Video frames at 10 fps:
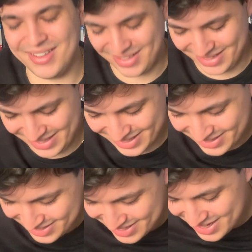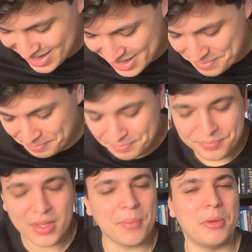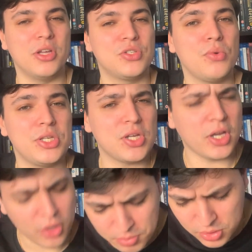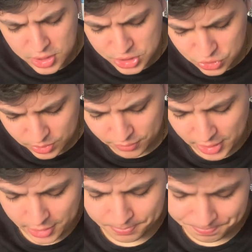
but as always, I hope you guys enjoyed the video.